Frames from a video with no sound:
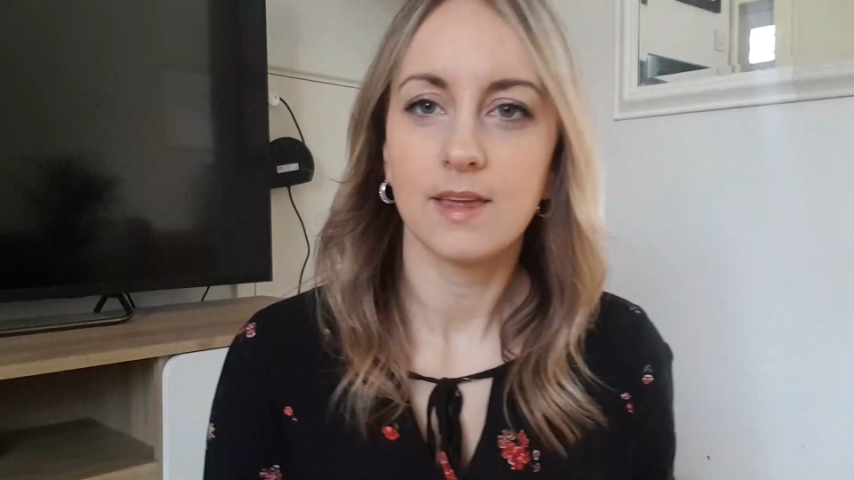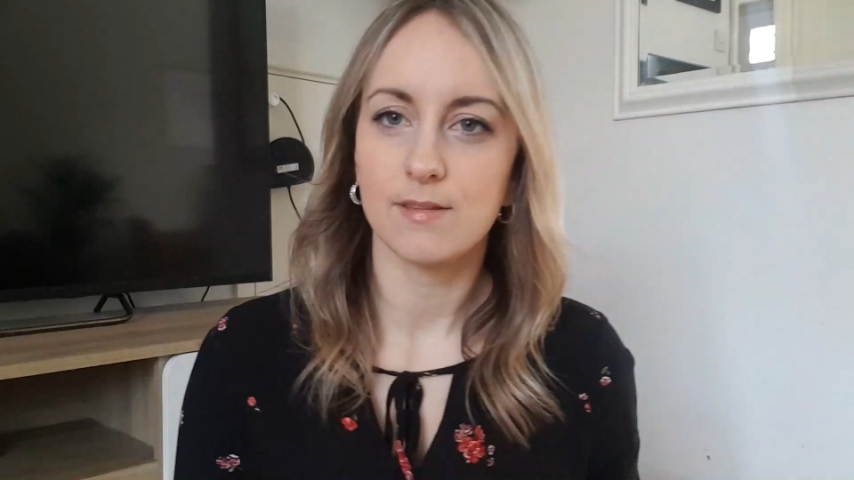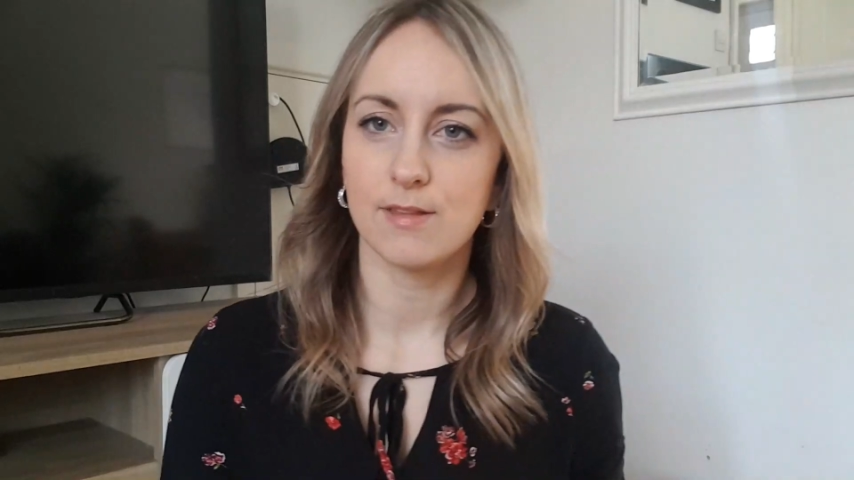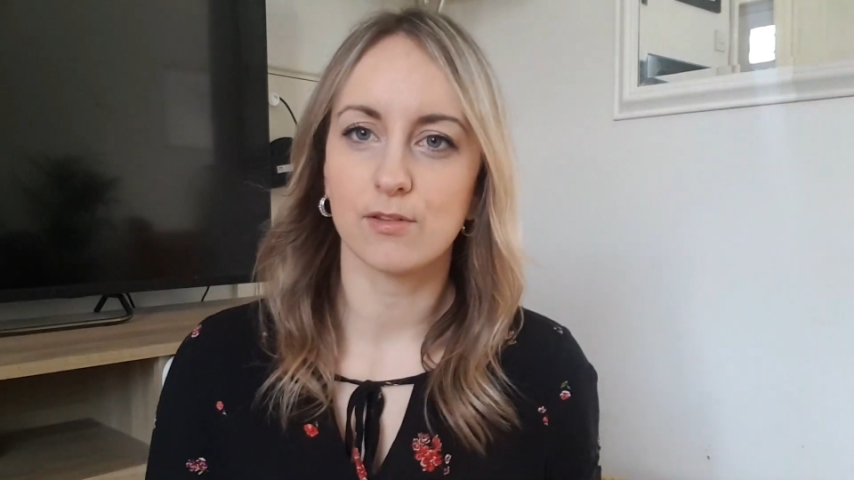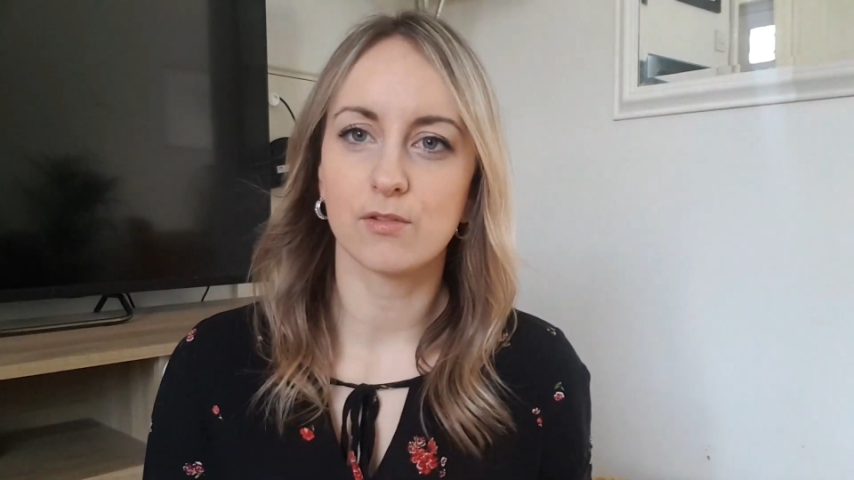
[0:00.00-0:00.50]

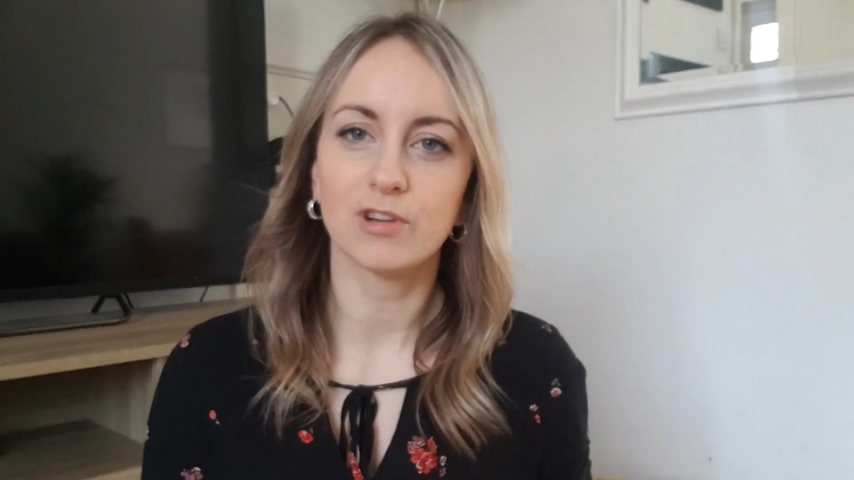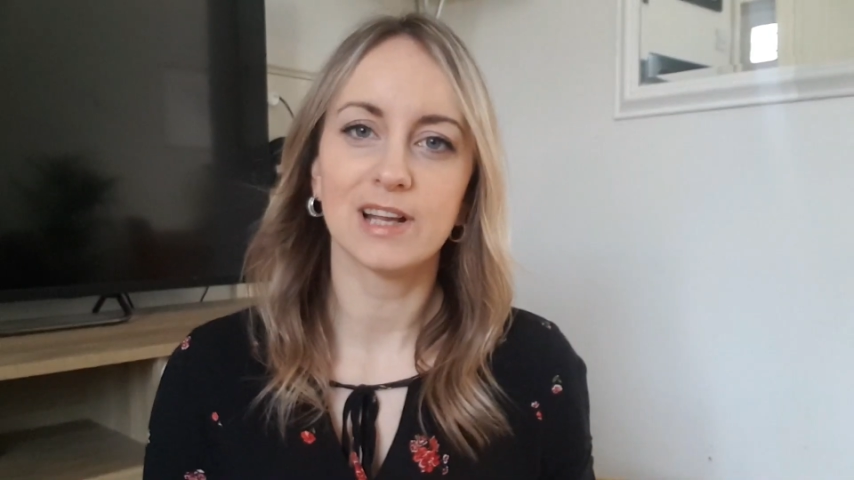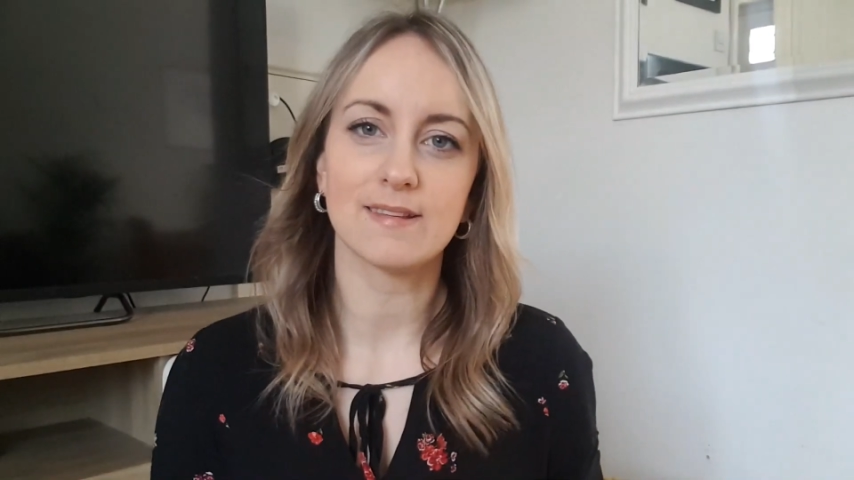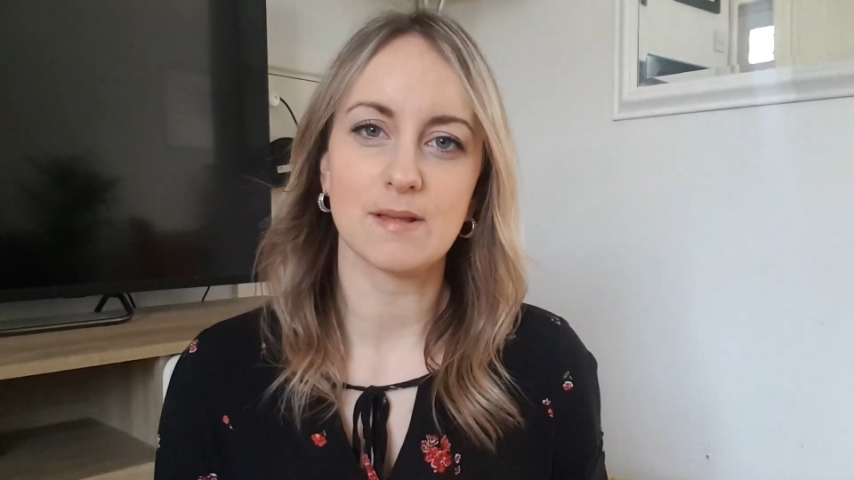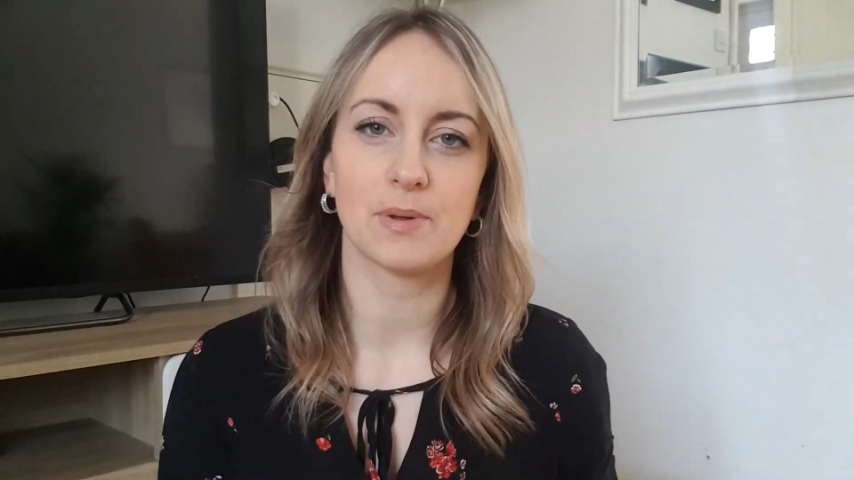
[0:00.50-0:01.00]
Yeah, so some
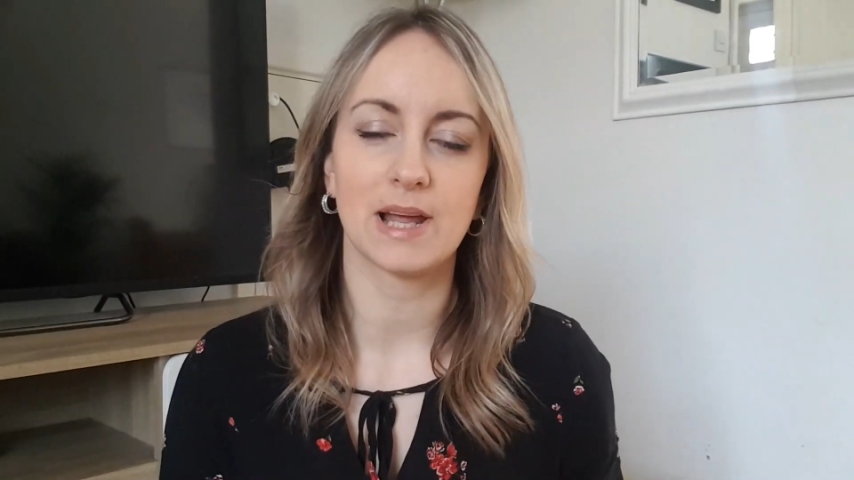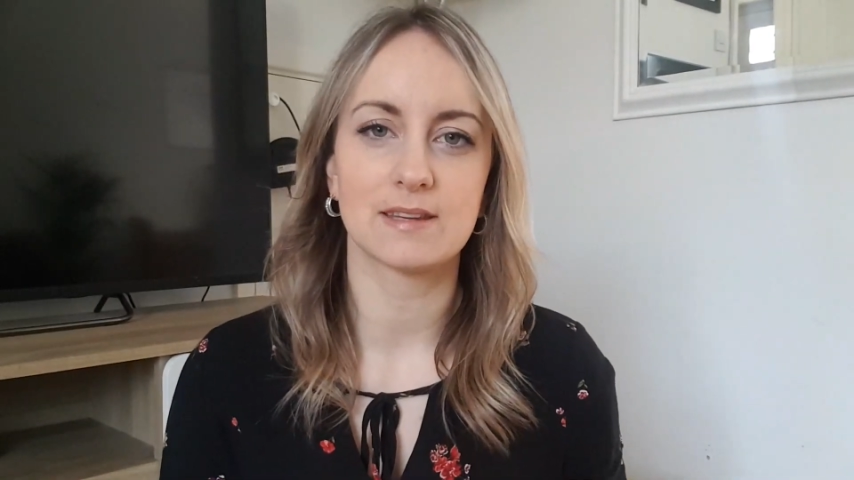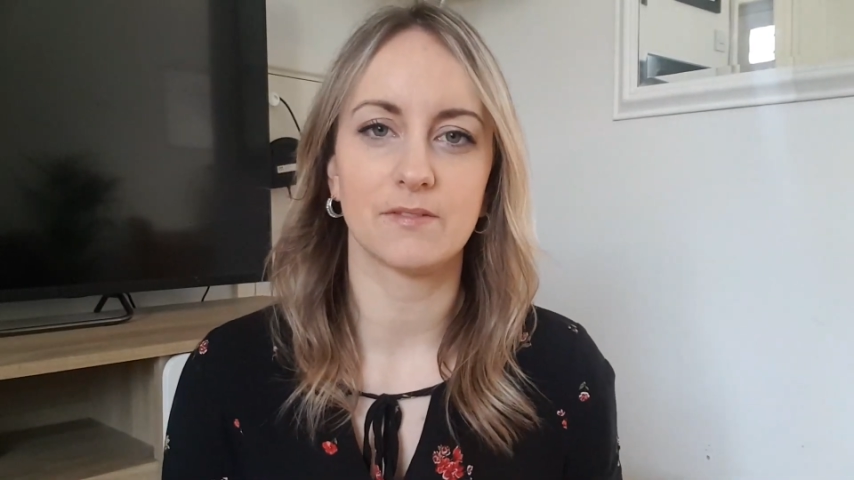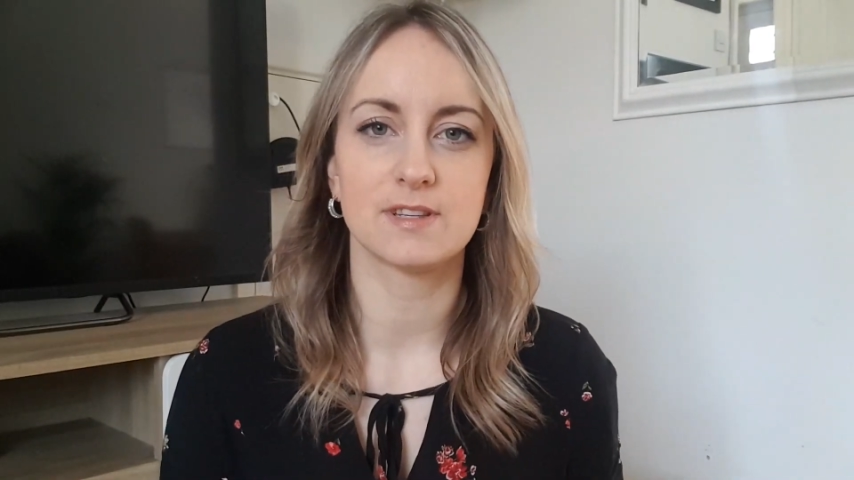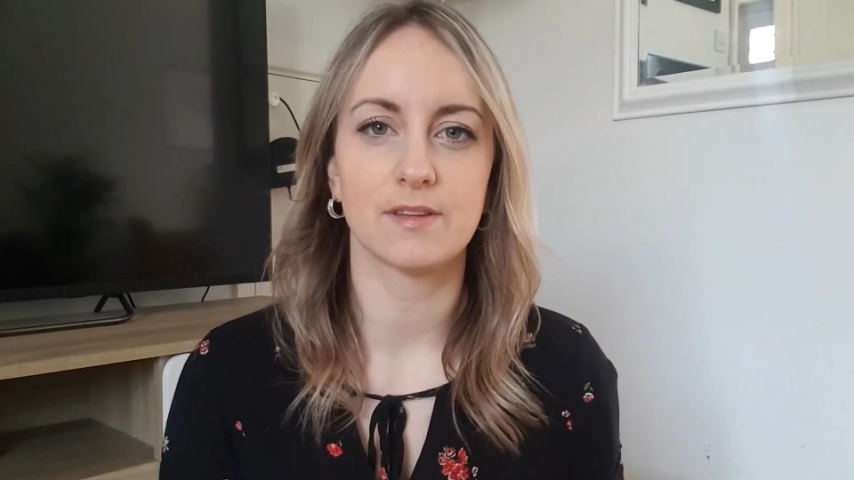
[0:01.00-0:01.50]
really simple
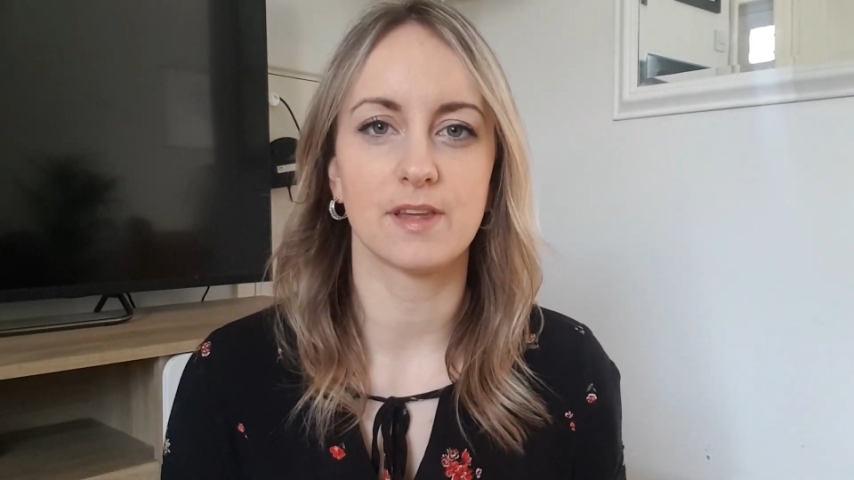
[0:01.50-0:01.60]
activities